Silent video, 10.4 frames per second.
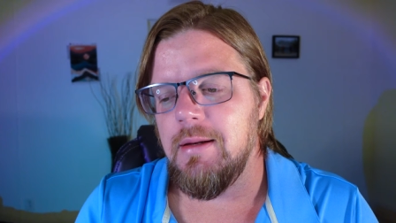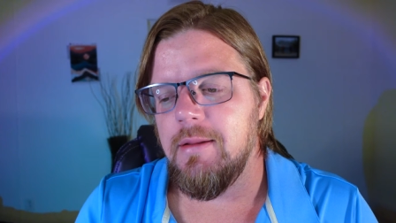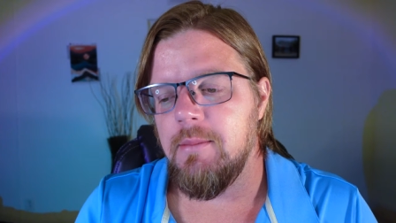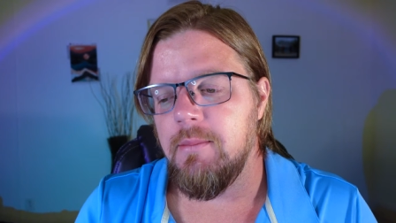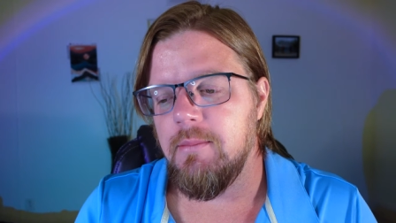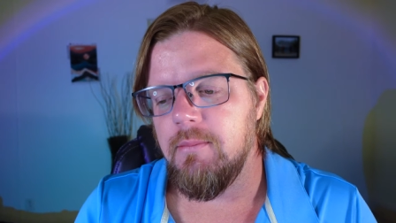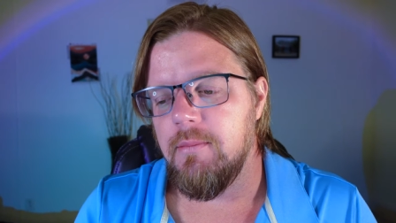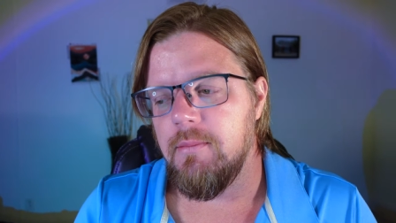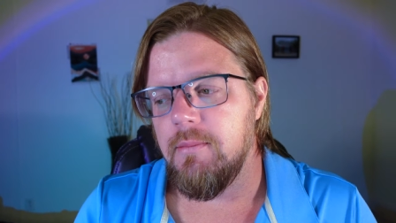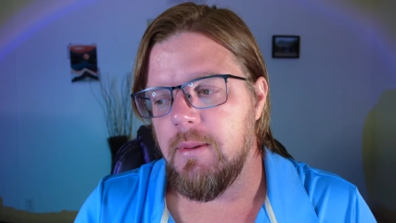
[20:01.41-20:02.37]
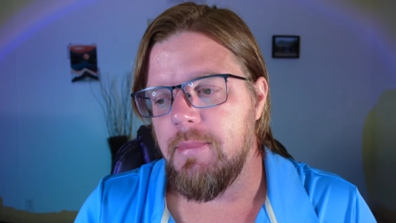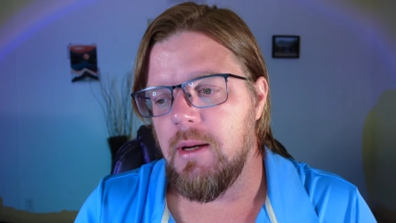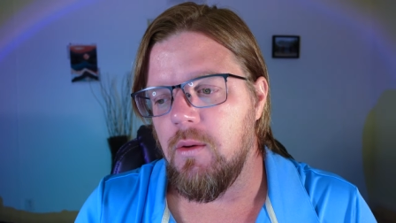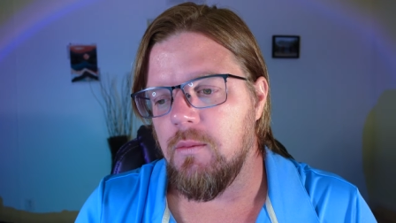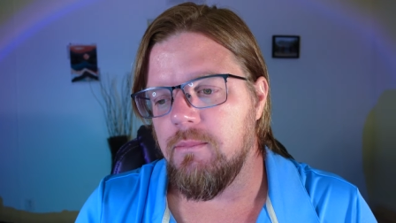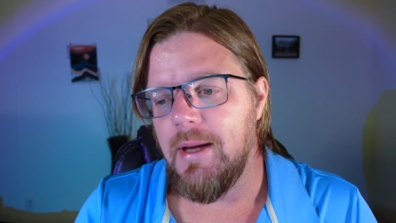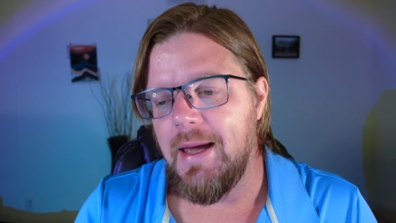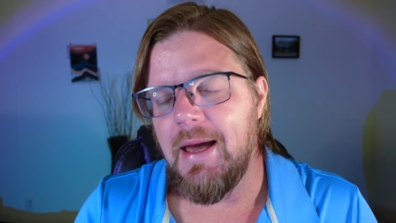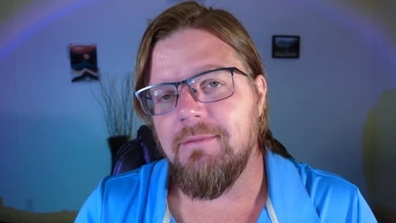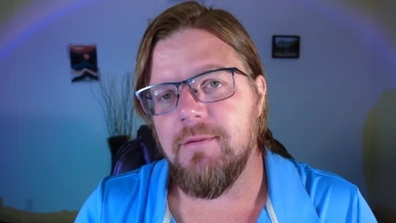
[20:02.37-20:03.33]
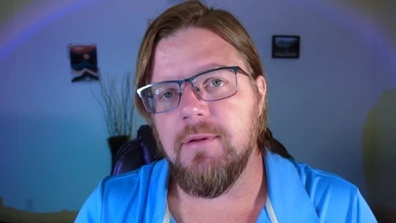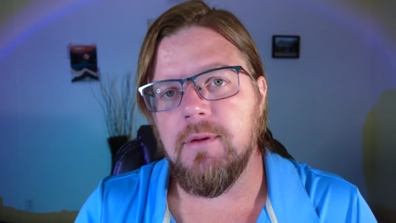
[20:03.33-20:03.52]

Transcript: of them, about oh, half of